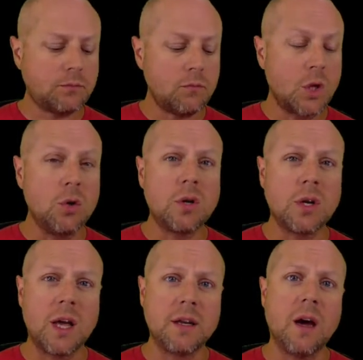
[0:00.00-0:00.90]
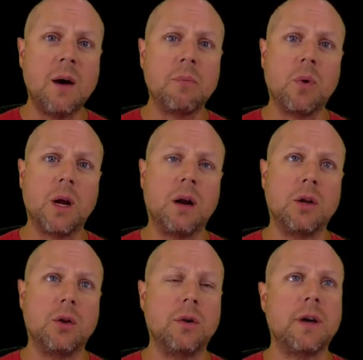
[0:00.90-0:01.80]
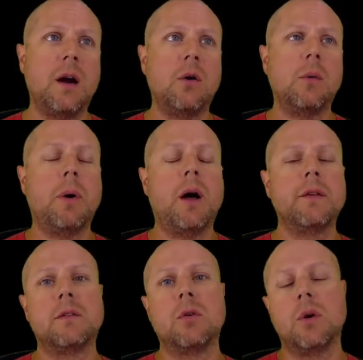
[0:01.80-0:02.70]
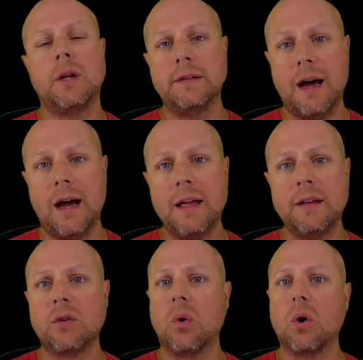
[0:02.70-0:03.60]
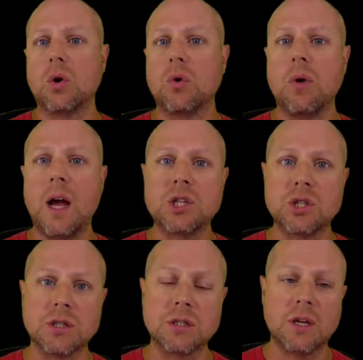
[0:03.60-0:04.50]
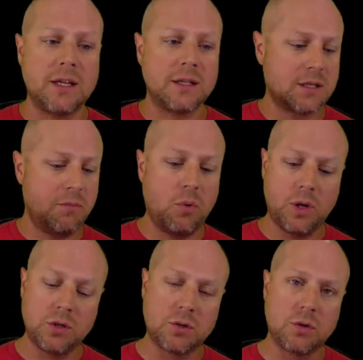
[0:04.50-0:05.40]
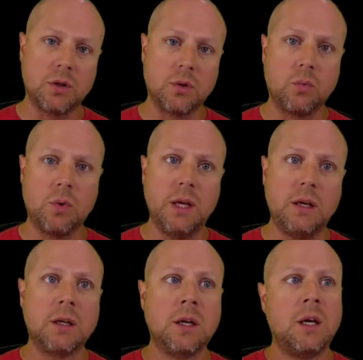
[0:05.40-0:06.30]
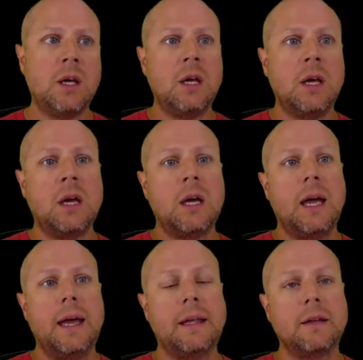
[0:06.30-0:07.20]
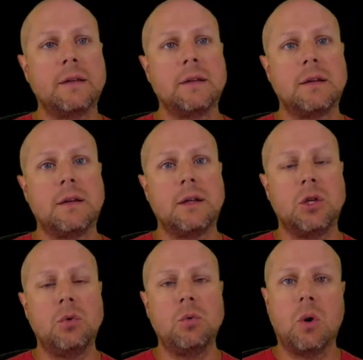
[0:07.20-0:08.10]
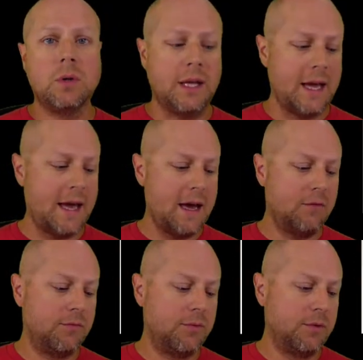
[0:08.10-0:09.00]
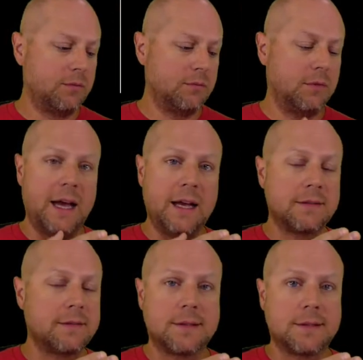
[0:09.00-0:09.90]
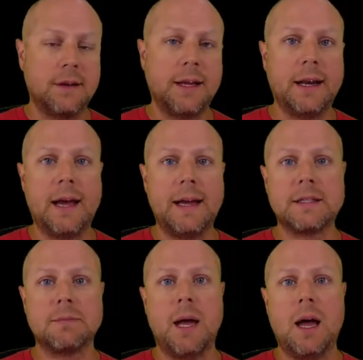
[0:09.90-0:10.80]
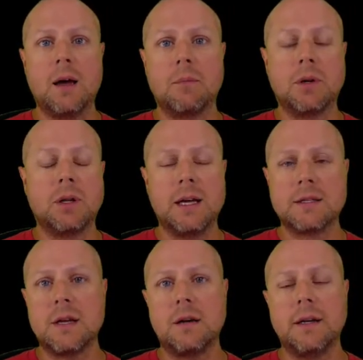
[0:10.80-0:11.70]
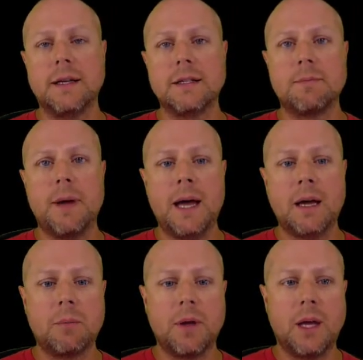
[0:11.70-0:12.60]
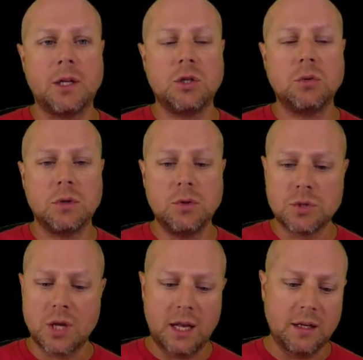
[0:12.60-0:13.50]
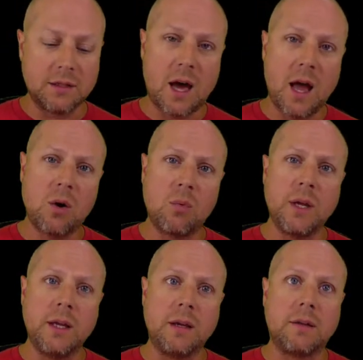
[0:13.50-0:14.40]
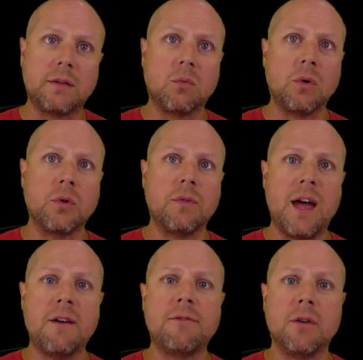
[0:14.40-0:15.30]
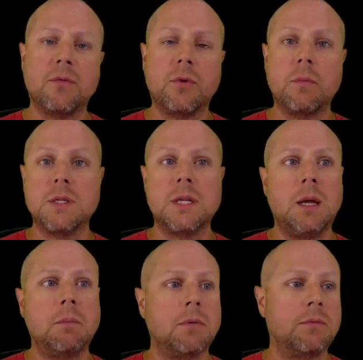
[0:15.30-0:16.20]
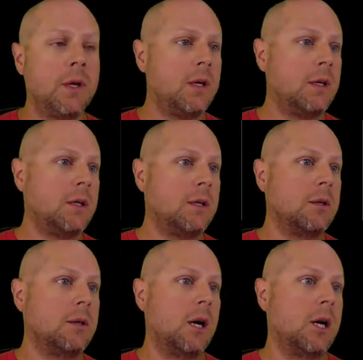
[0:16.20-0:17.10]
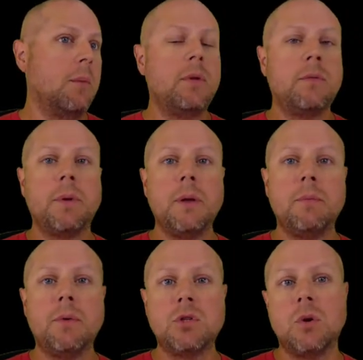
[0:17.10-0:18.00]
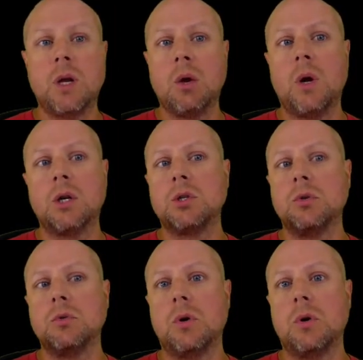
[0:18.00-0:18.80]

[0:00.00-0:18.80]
you could end up where your entire repository dies or crashes at some point during the week, and you only have last Sunday night's backup or last Saturday night's backup, and you lose an entire week's worth of effort from a team of a couple of people to anywhere to